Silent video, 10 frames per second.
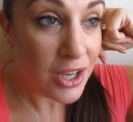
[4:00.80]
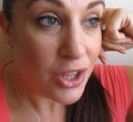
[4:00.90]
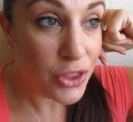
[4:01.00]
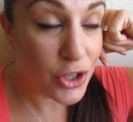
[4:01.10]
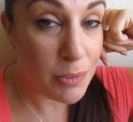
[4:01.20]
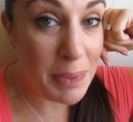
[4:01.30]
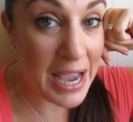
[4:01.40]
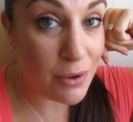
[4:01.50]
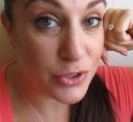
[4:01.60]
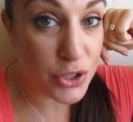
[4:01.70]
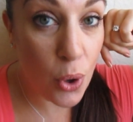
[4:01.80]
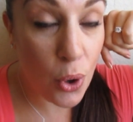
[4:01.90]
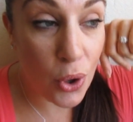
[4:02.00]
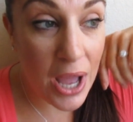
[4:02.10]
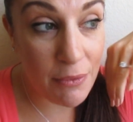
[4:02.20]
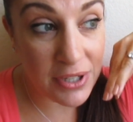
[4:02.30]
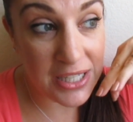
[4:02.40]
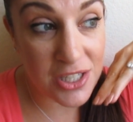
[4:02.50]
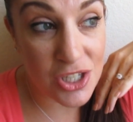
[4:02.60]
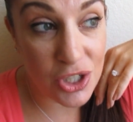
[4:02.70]
30 pound goal, I would
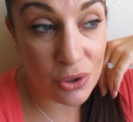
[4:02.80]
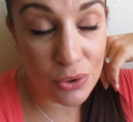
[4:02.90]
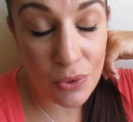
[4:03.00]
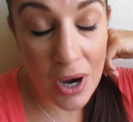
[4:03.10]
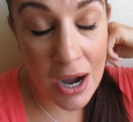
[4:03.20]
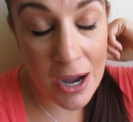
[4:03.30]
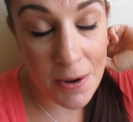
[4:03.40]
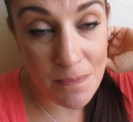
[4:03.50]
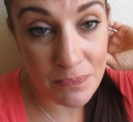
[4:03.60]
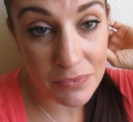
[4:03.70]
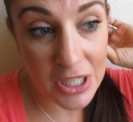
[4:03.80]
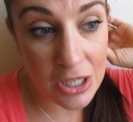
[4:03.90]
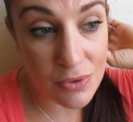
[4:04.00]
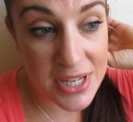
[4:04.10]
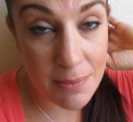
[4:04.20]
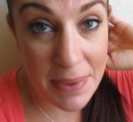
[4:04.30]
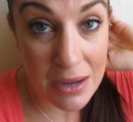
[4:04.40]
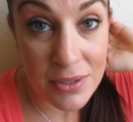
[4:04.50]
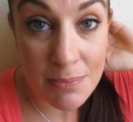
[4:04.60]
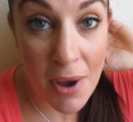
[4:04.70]
need to do, um, you know, 10
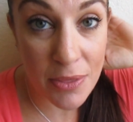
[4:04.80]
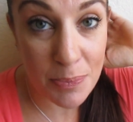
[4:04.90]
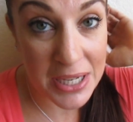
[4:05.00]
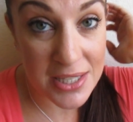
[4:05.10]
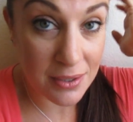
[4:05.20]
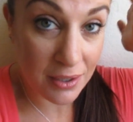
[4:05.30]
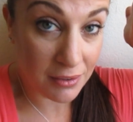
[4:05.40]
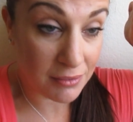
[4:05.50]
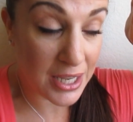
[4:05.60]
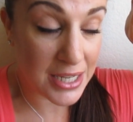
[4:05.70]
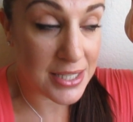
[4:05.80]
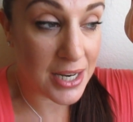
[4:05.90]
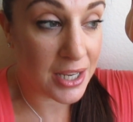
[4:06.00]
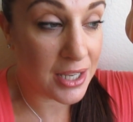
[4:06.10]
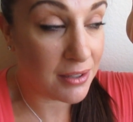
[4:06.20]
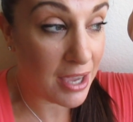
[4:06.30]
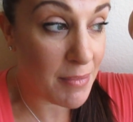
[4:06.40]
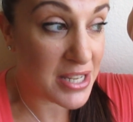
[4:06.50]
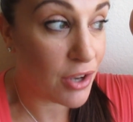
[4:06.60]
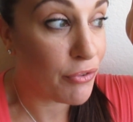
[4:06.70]
pounds a month because I, like I said, I gave
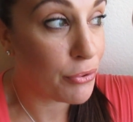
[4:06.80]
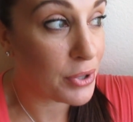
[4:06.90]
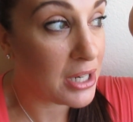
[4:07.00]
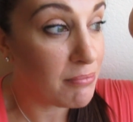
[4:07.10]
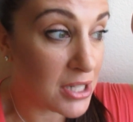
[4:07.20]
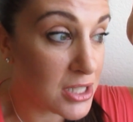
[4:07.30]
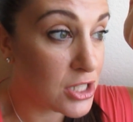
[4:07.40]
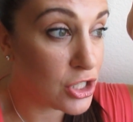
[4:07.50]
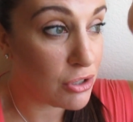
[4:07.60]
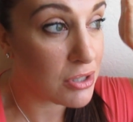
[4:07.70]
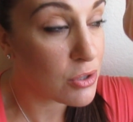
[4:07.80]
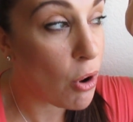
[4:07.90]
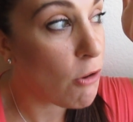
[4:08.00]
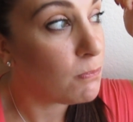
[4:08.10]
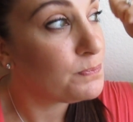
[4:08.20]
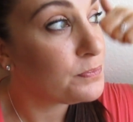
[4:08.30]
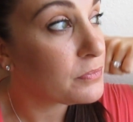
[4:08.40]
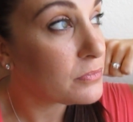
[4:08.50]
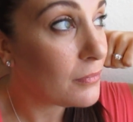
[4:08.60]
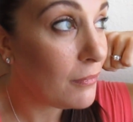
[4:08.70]
myself three months to do this goal.
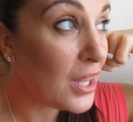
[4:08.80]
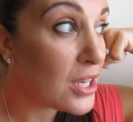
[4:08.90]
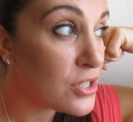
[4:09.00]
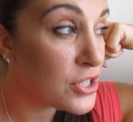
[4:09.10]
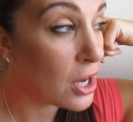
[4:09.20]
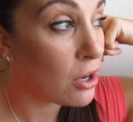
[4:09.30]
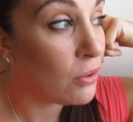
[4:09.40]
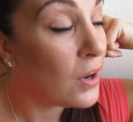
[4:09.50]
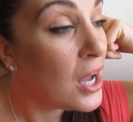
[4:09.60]
So,